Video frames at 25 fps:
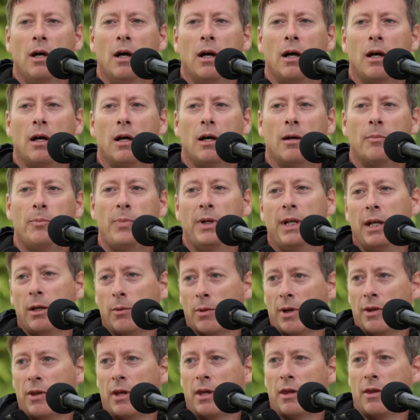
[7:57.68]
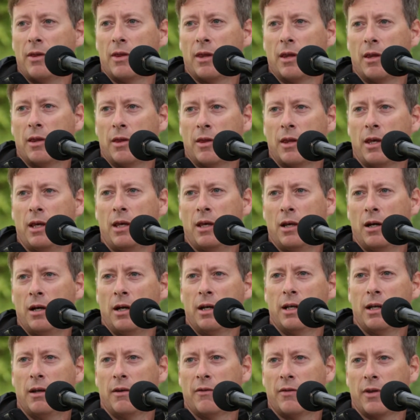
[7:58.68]
But anyway, the
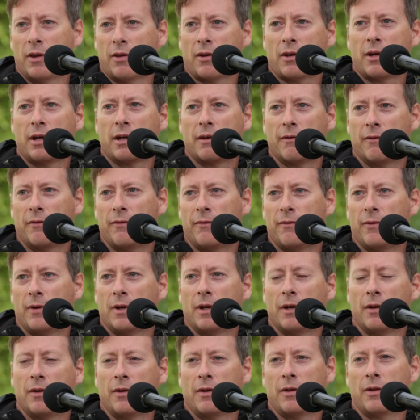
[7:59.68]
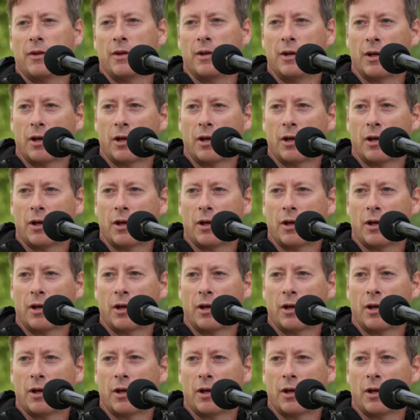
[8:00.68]
idea of this kind of the